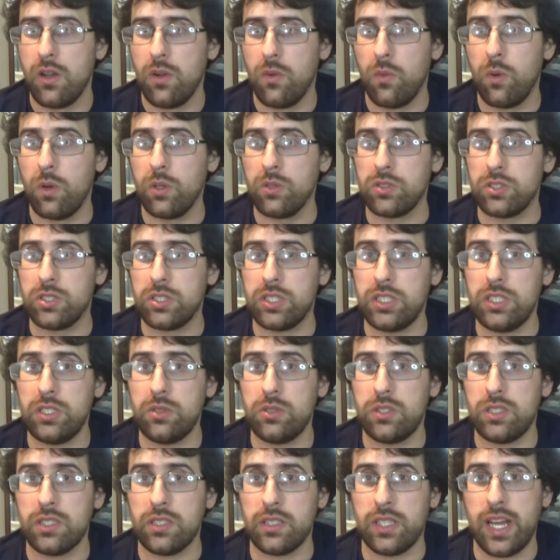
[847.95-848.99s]
won't see you
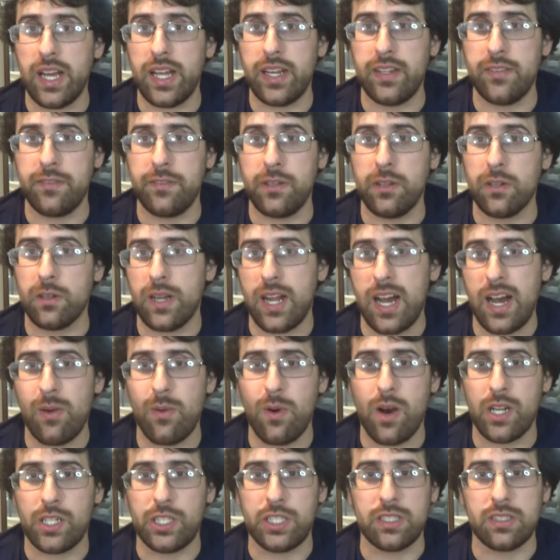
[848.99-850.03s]
till then if you're not
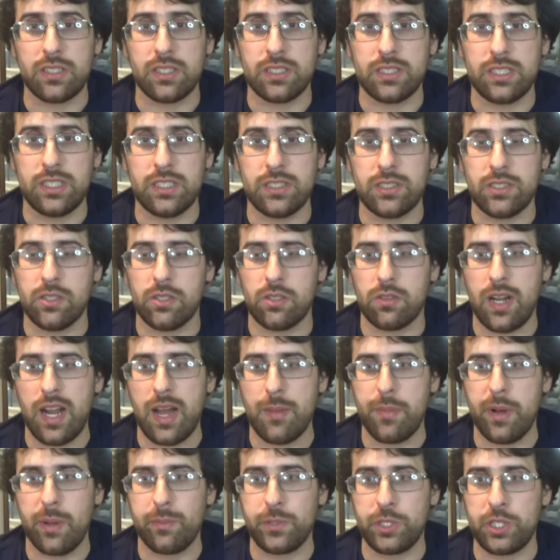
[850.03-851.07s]
watching the seasonal
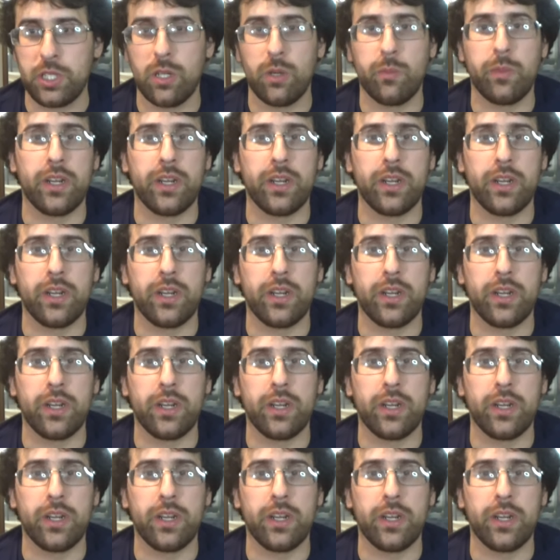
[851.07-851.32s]
wrap up show,